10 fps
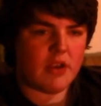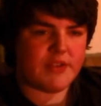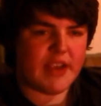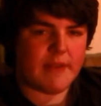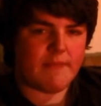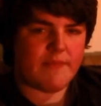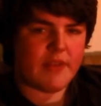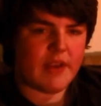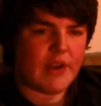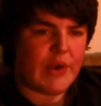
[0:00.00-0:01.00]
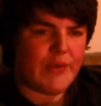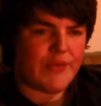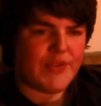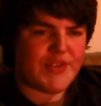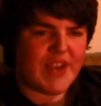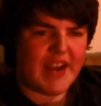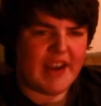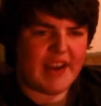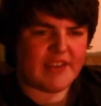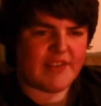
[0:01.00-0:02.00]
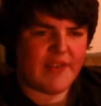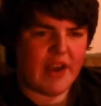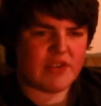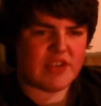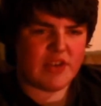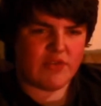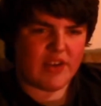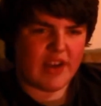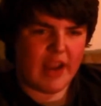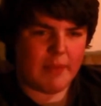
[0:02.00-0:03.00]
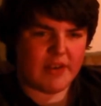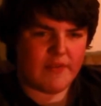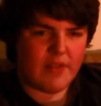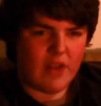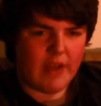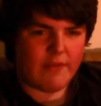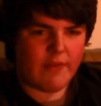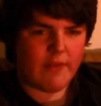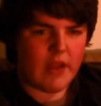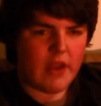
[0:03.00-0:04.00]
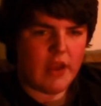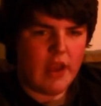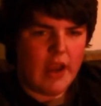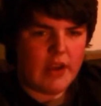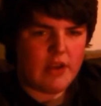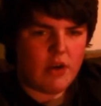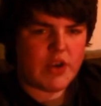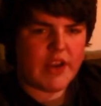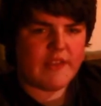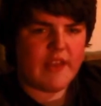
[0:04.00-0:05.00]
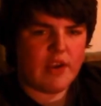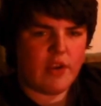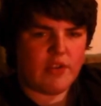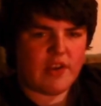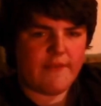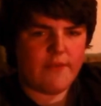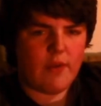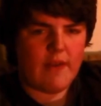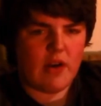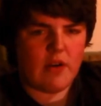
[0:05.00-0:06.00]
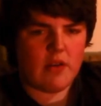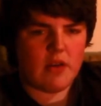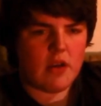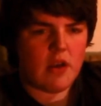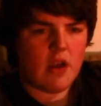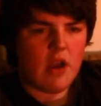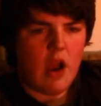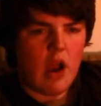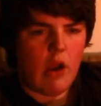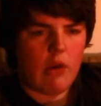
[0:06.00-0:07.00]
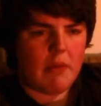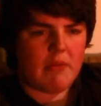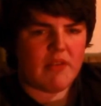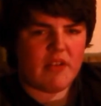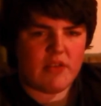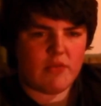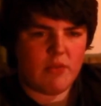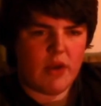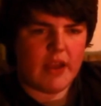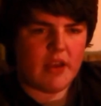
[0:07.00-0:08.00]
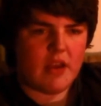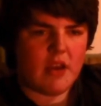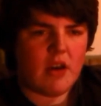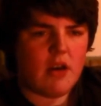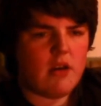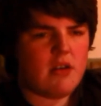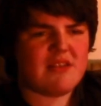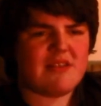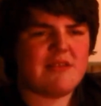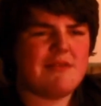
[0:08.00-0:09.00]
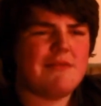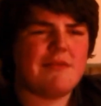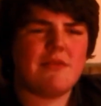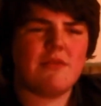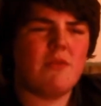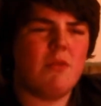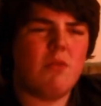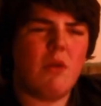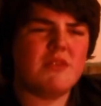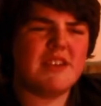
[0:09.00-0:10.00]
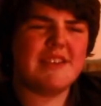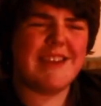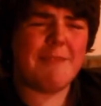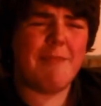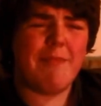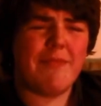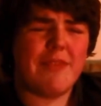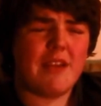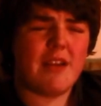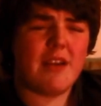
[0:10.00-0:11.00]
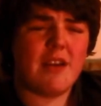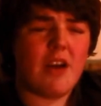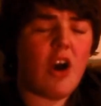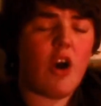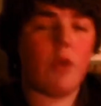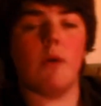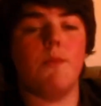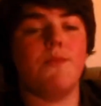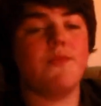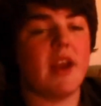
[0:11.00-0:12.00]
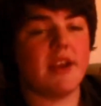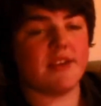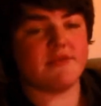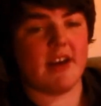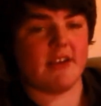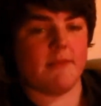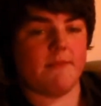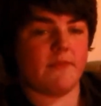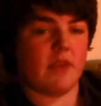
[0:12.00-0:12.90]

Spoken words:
You see, the seed eater devours children to keep itself alive, indulging in their youth to live forever. I remember the little boy. What was his name? Oh well, it doesn't matter.